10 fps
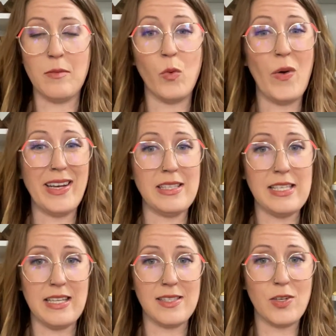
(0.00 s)
When it's
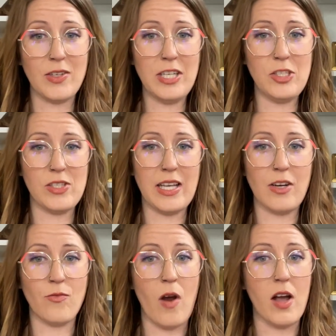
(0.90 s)
inserted, you just kind
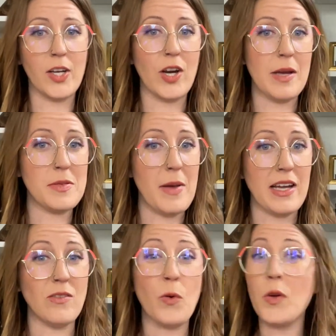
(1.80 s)
of rock your hips back
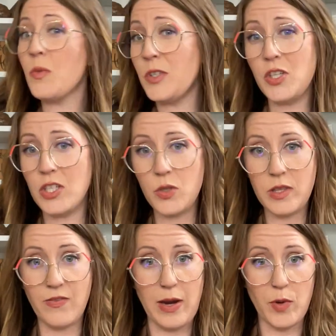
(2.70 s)
and forth, which you can do with
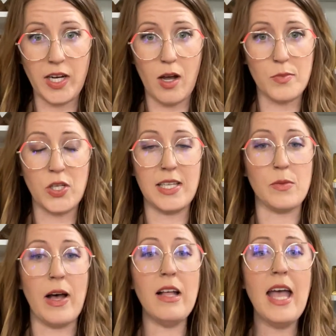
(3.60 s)
the vibrating option as
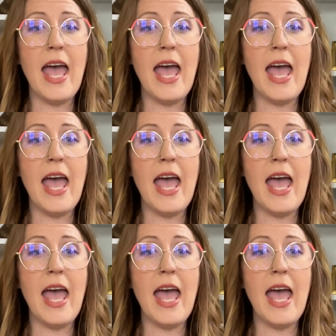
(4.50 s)
well.